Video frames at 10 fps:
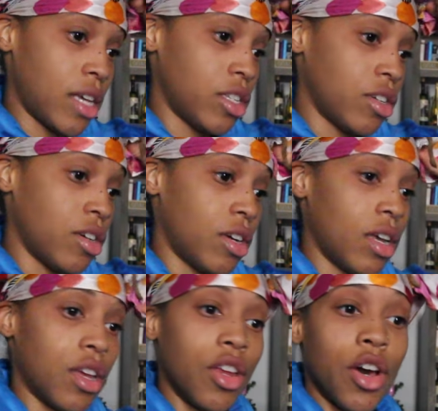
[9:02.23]
cancer,
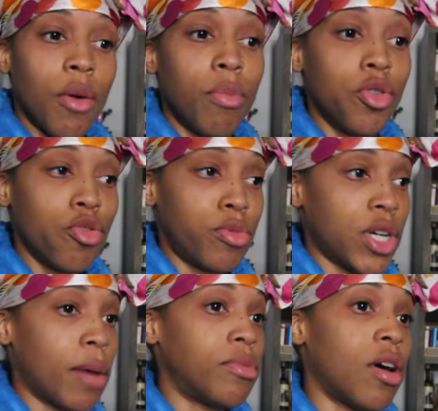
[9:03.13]
you know, boob
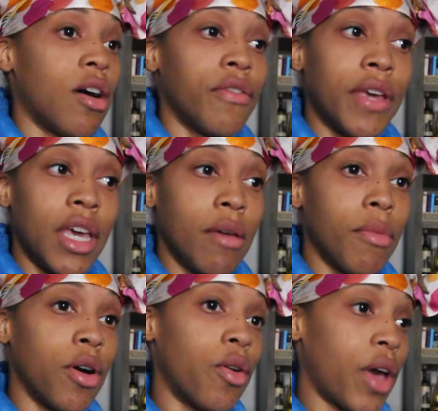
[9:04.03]
chopped off,
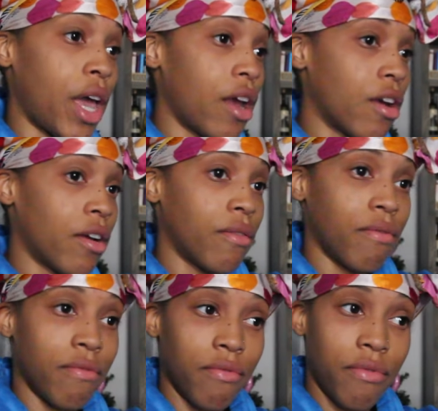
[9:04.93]
chemo, hair
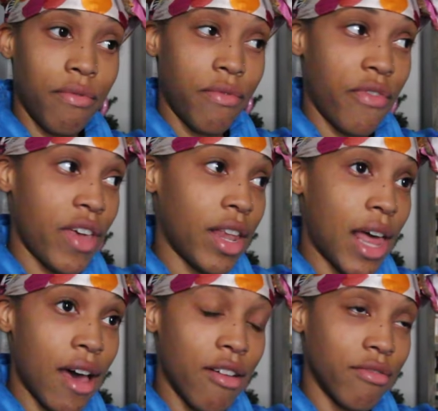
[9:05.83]
fell
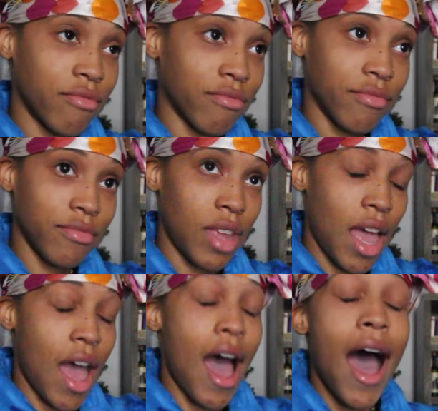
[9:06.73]
out.
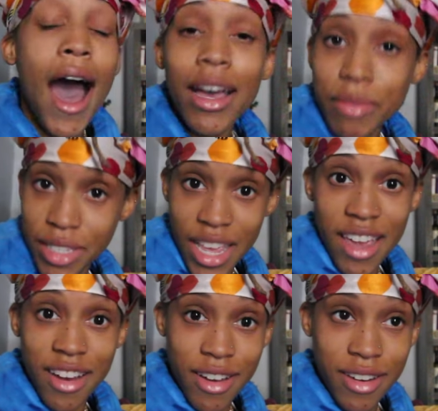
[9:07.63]
I'm
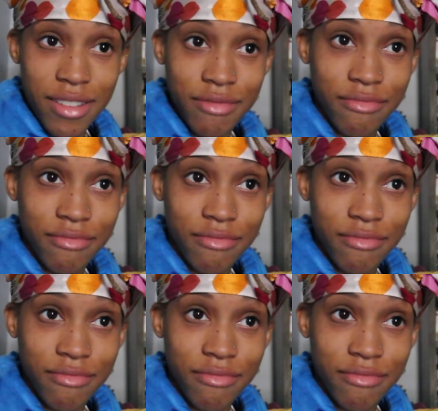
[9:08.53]
scared.